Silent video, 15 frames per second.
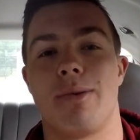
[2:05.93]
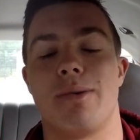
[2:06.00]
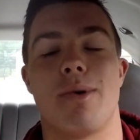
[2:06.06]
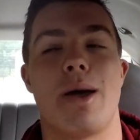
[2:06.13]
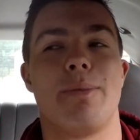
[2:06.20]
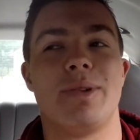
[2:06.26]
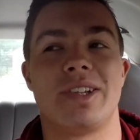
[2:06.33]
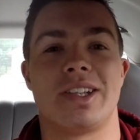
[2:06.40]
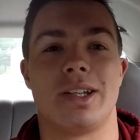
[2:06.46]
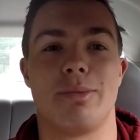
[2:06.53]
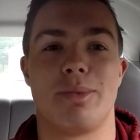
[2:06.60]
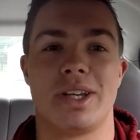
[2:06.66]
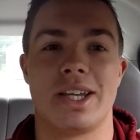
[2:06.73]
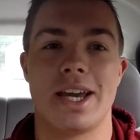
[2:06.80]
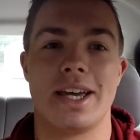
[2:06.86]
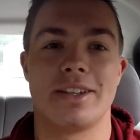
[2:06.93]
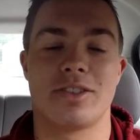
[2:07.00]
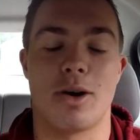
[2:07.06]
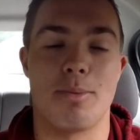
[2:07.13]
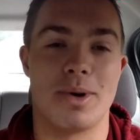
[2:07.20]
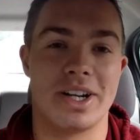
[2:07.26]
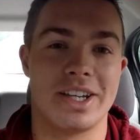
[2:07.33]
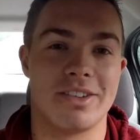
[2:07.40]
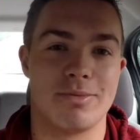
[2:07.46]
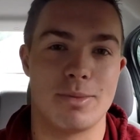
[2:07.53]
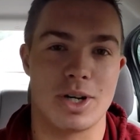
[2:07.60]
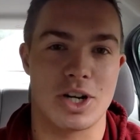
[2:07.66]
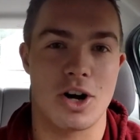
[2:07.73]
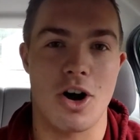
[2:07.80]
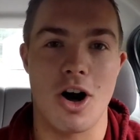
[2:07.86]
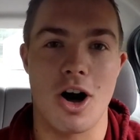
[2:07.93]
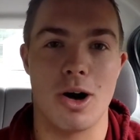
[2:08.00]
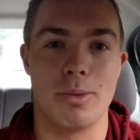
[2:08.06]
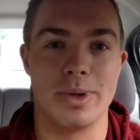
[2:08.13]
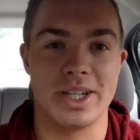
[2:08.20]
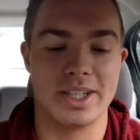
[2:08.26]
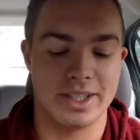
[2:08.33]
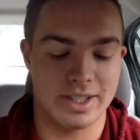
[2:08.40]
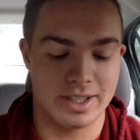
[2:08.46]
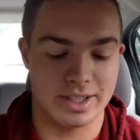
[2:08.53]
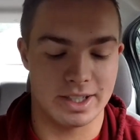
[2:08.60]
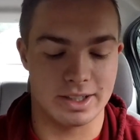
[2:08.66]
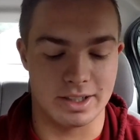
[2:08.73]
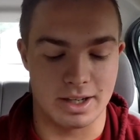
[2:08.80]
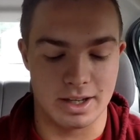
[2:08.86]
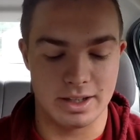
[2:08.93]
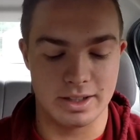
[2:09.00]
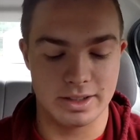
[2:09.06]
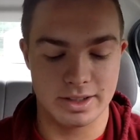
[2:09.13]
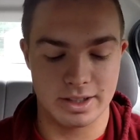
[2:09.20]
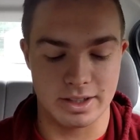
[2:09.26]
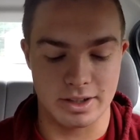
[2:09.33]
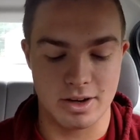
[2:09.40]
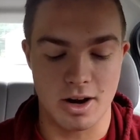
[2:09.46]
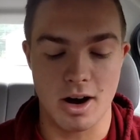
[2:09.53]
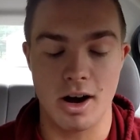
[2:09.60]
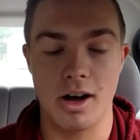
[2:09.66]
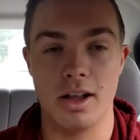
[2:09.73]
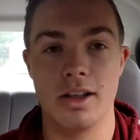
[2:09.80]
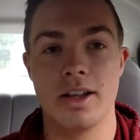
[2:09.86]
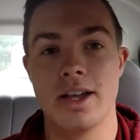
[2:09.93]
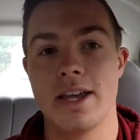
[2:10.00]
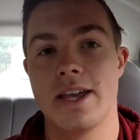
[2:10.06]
He might be sleeping yet, so I'm gonna give him a call, because he said to he said to call